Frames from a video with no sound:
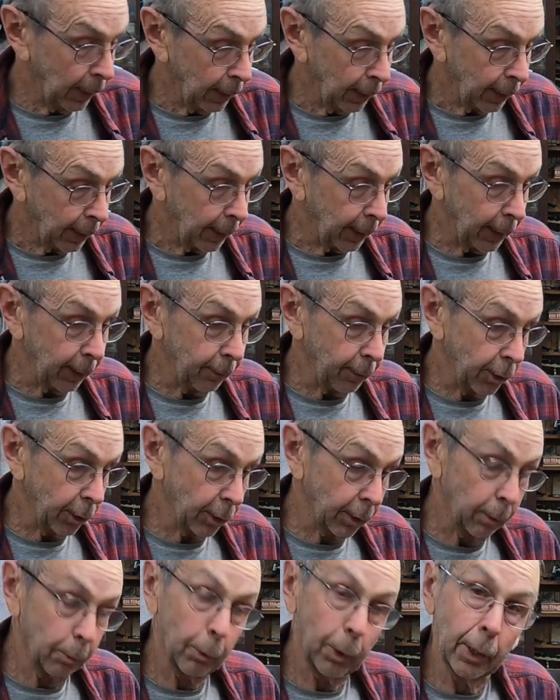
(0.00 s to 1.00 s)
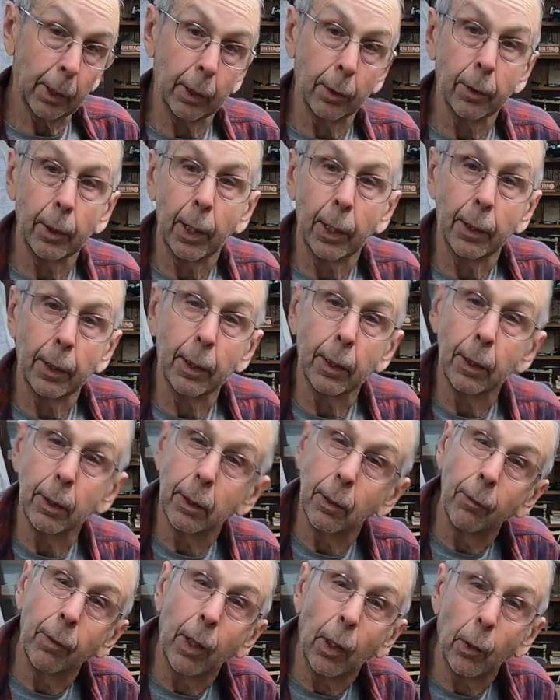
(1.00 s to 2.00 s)
it gives you some really good ideas of
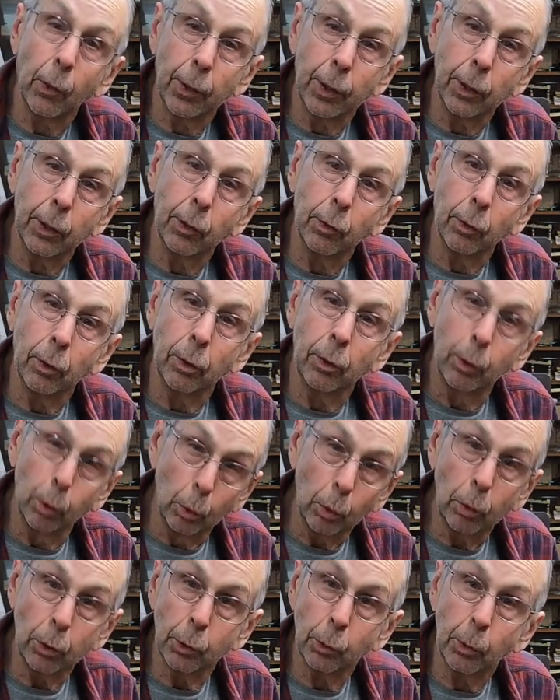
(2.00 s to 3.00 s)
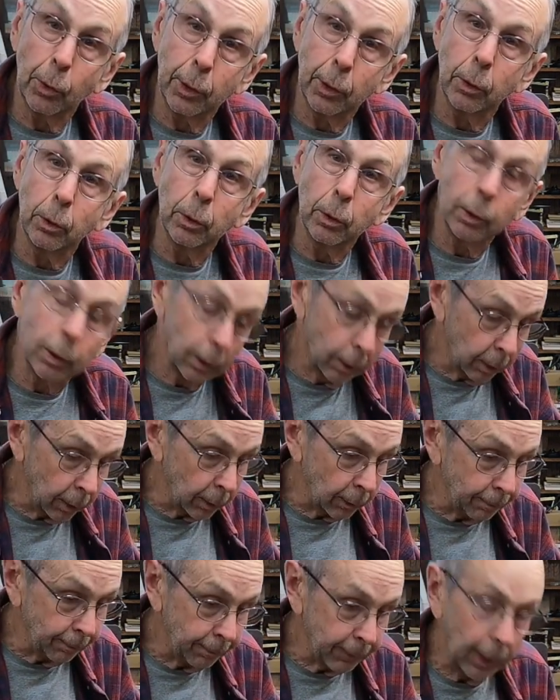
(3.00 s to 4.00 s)
how these tools were used. So
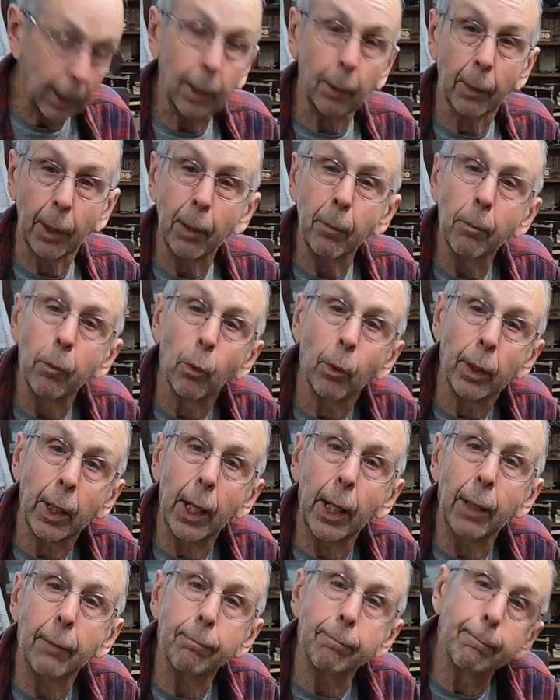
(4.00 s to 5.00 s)
anyway, with that,